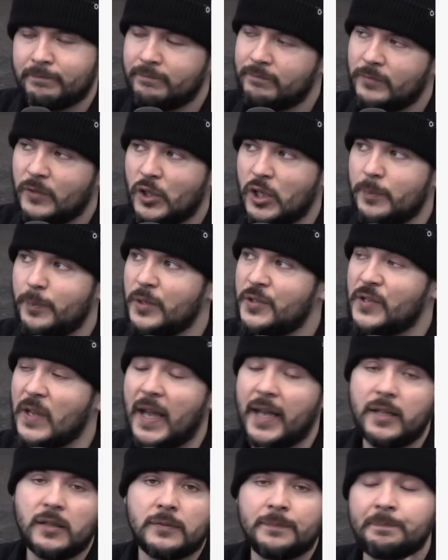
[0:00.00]

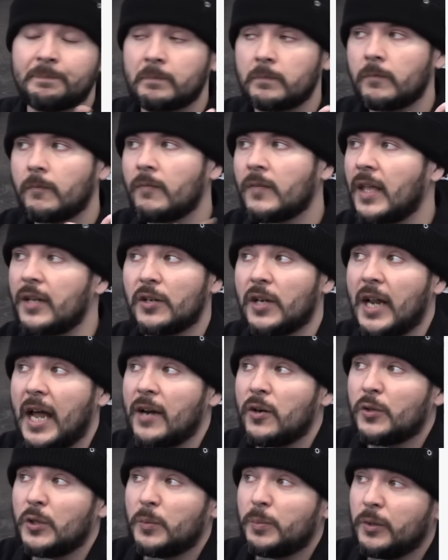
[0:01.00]
kibbutzai. I don't know. I
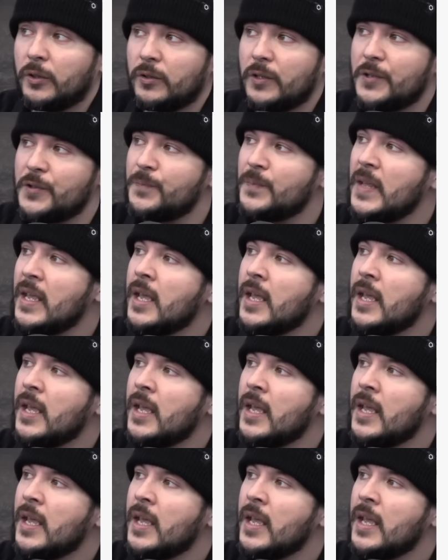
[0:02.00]
don't know the plural is.